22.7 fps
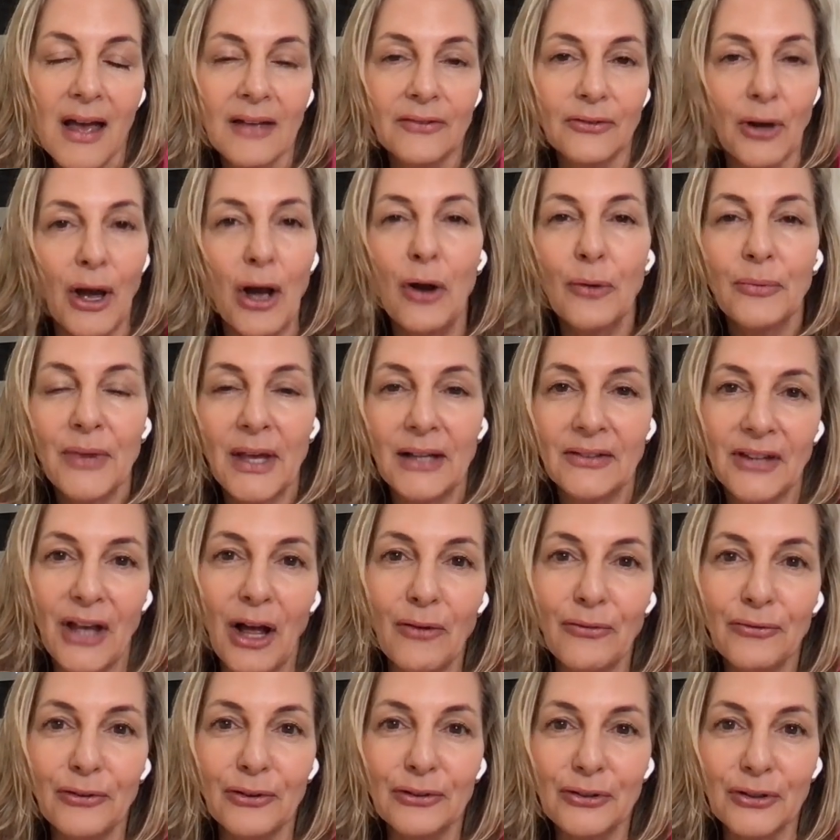So I hope that's
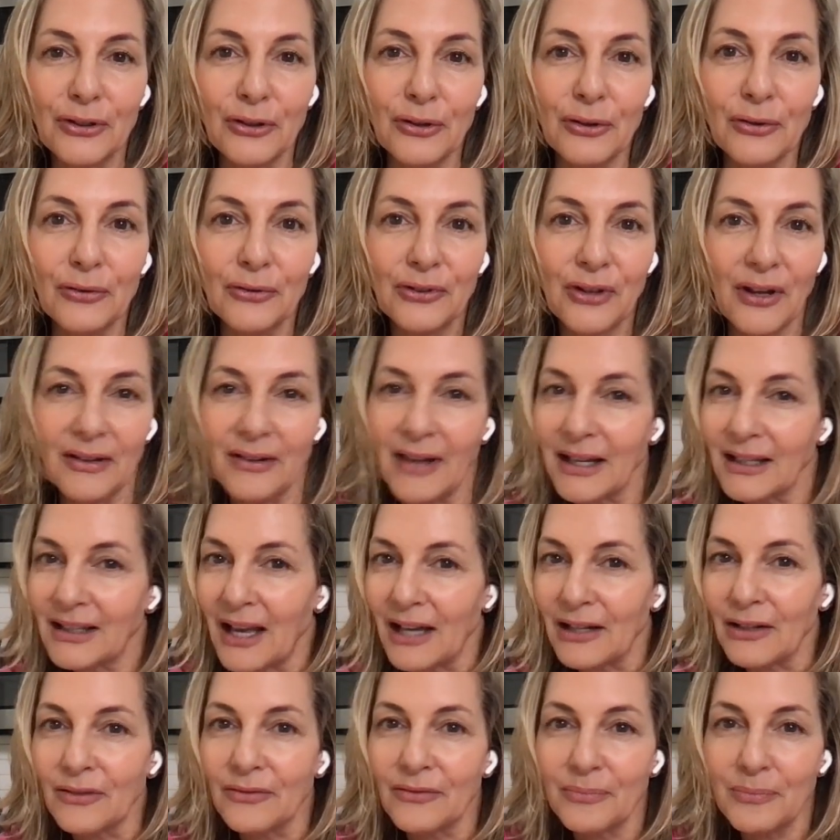helpful to you to like
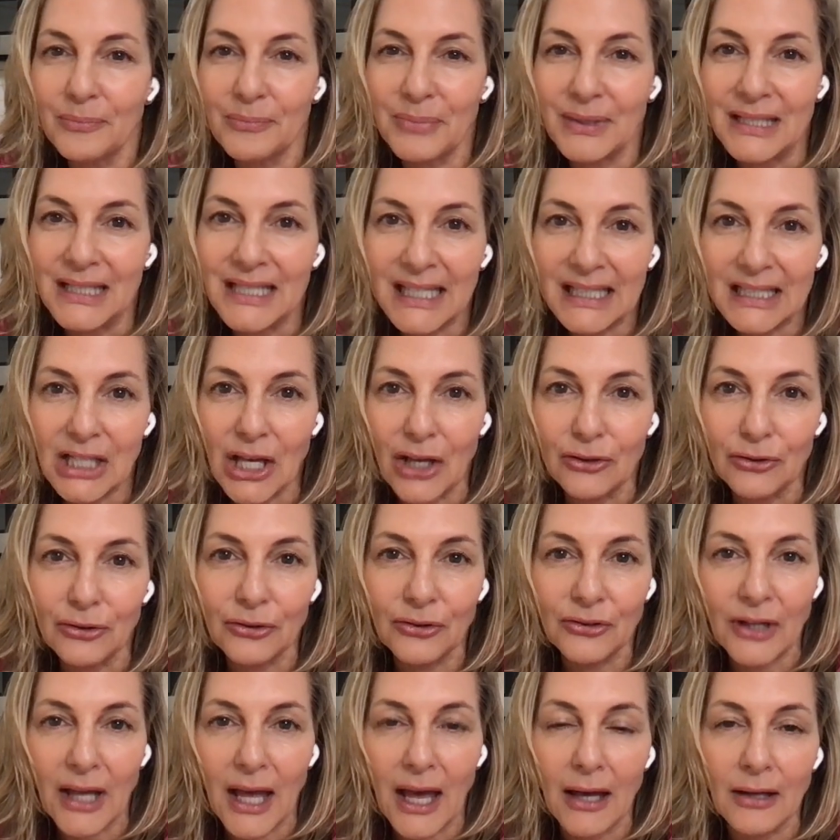kind of begin to
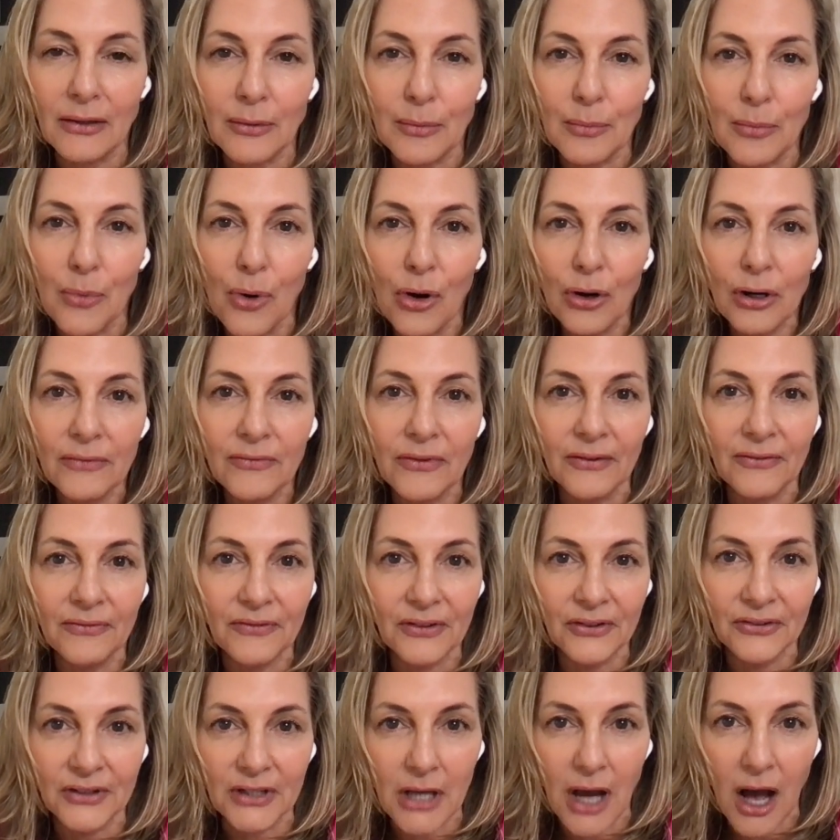understand more of the
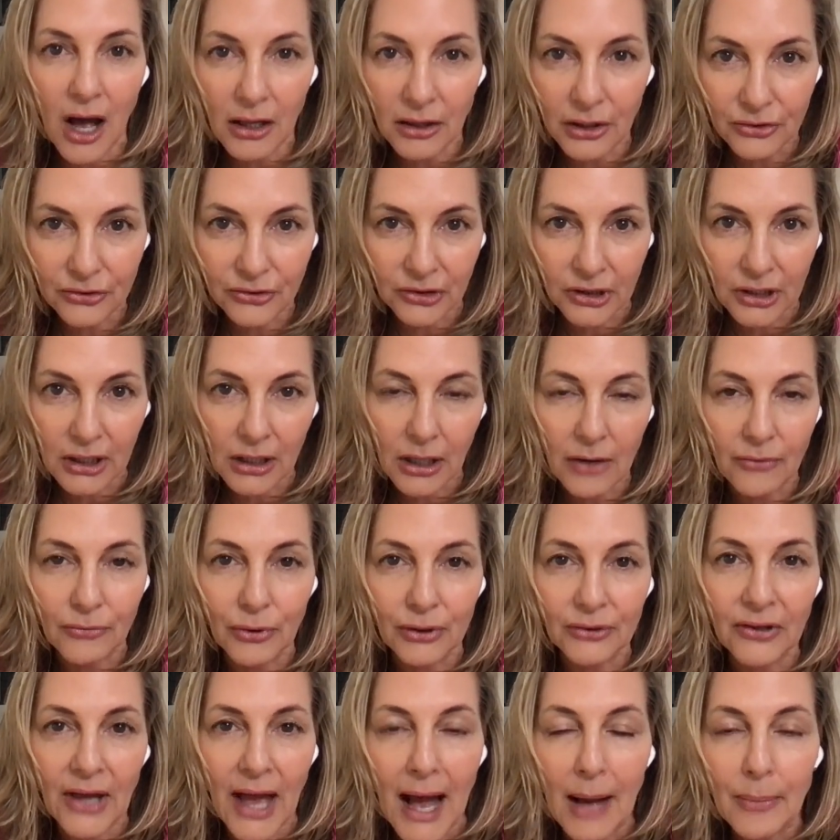physiology of
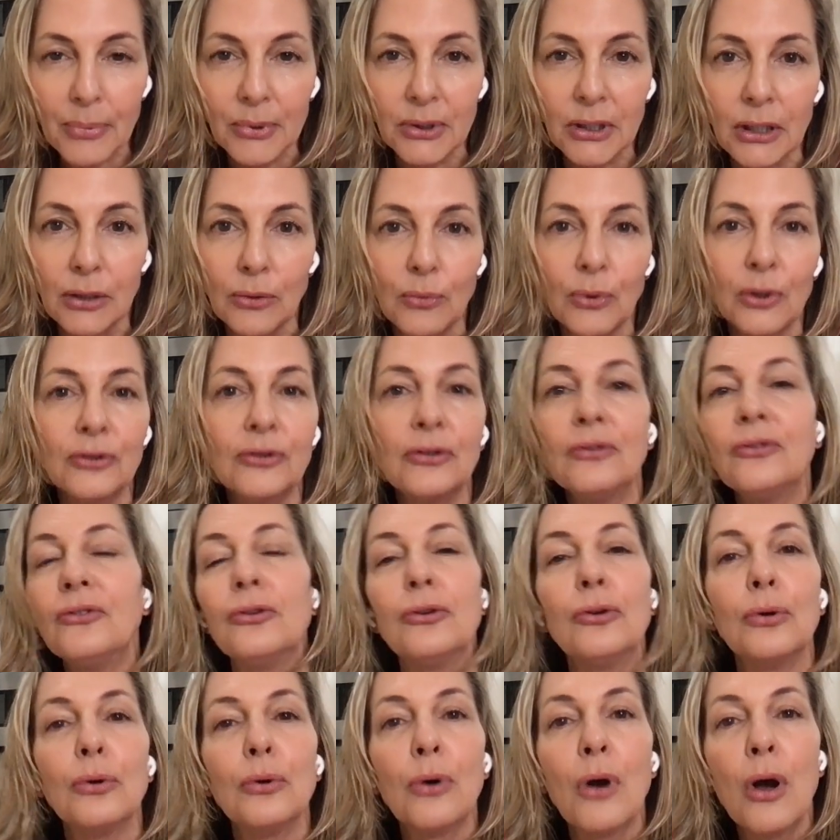what's happening when you
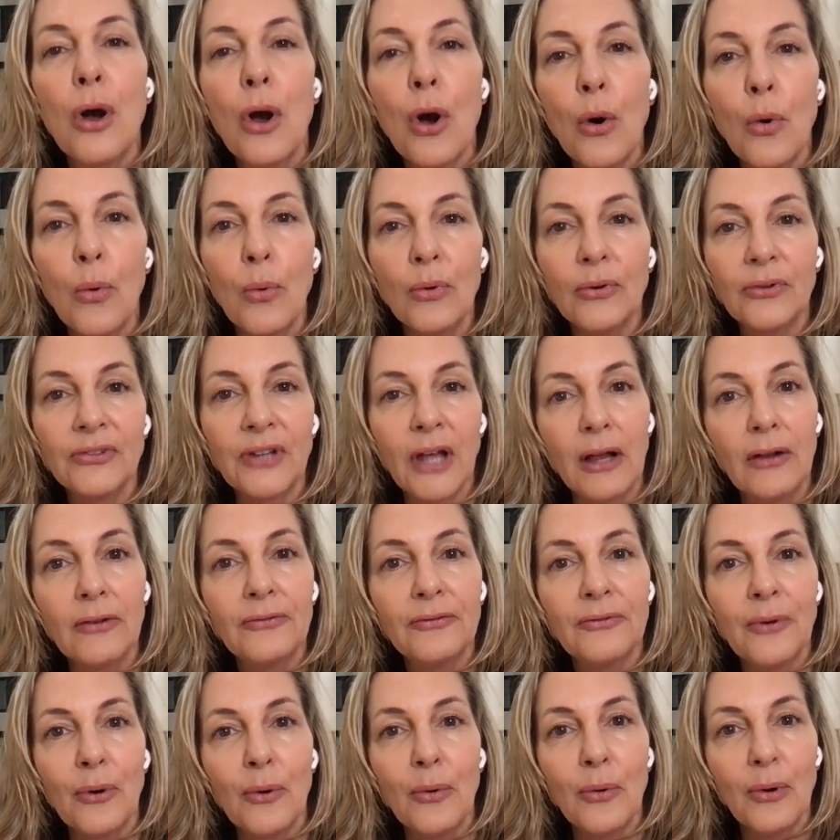do
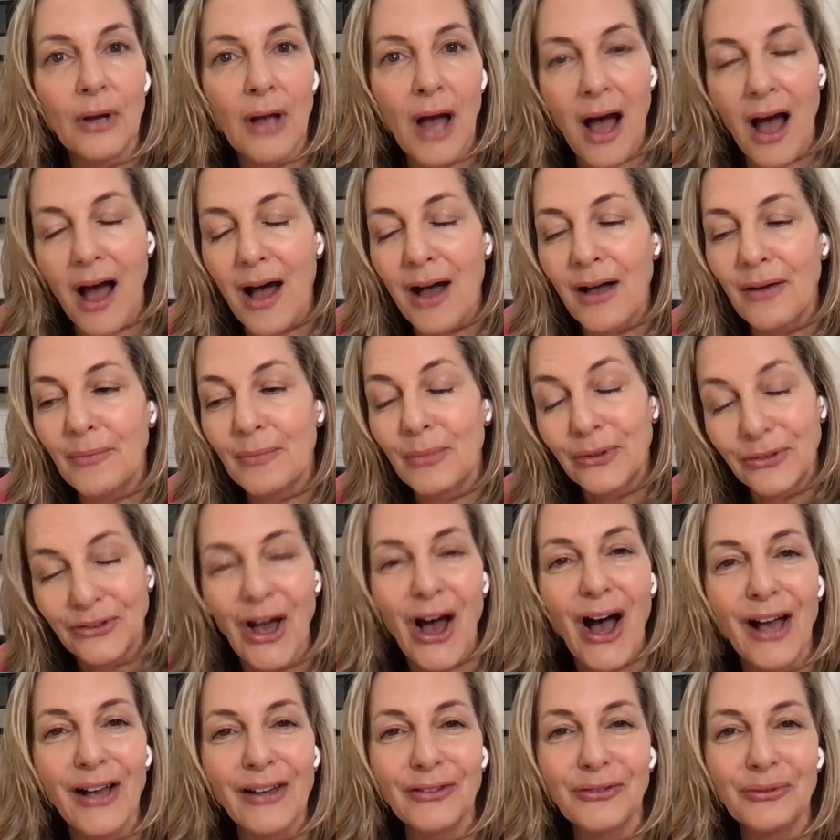self
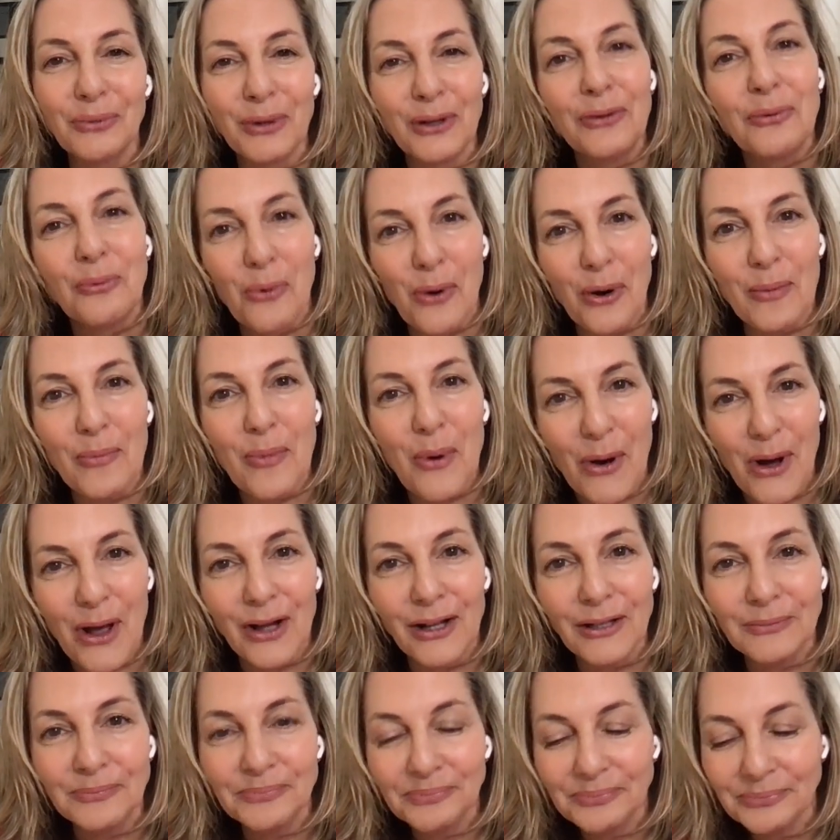massage with warm
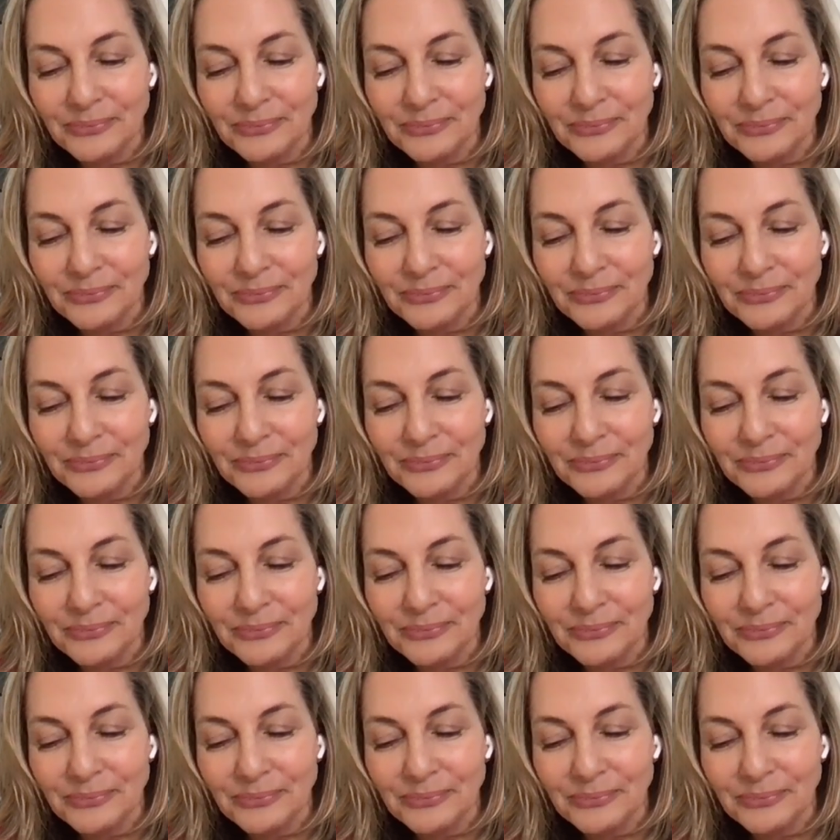oil.